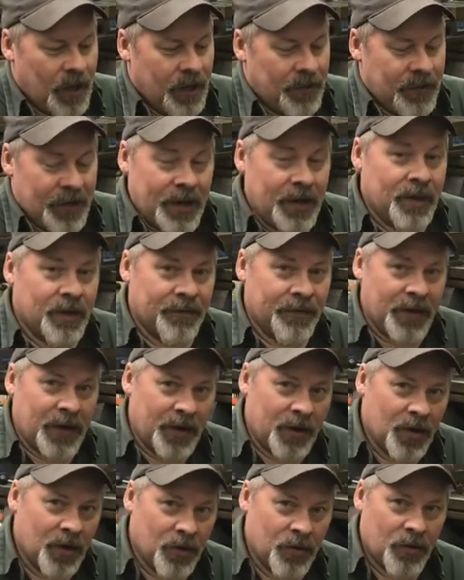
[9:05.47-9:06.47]
the end of the
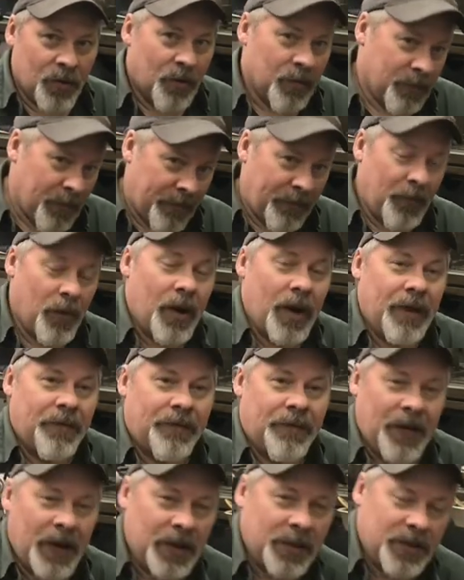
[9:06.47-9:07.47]
video, or before I
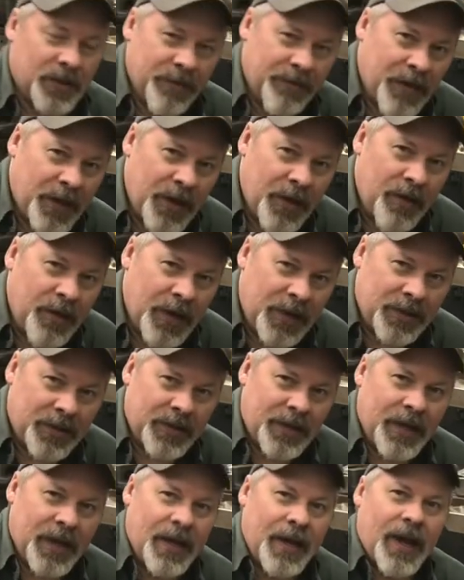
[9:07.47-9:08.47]
finished the video
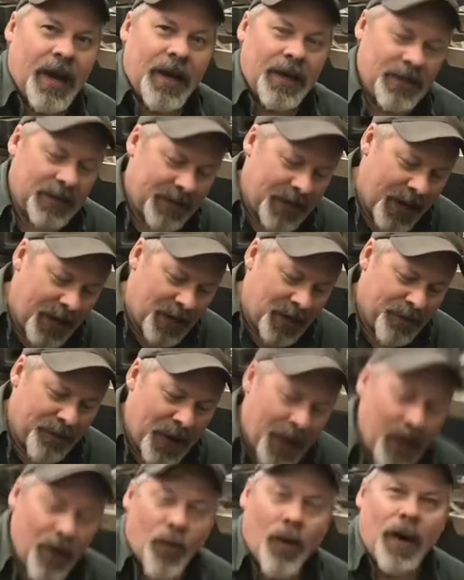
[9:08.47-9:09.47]
yesterday, I decided to
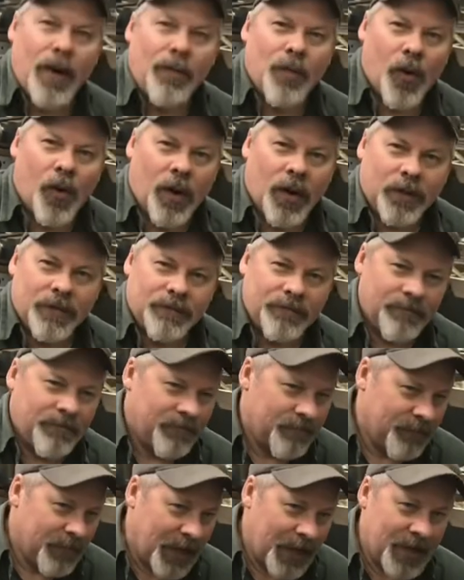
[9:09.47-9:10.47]
buy one more.
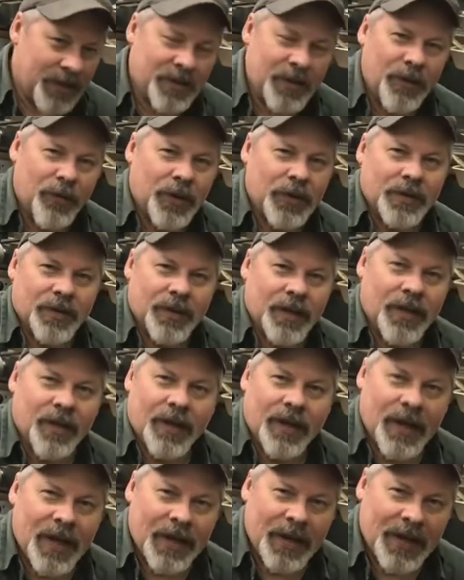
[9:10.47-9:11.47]
Like I said, what's another
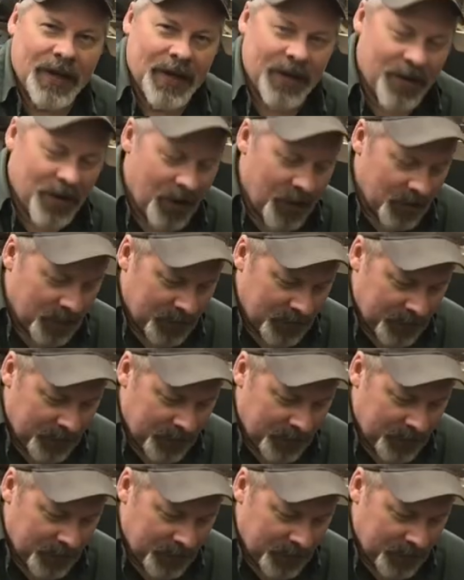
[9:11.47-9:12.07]
$99?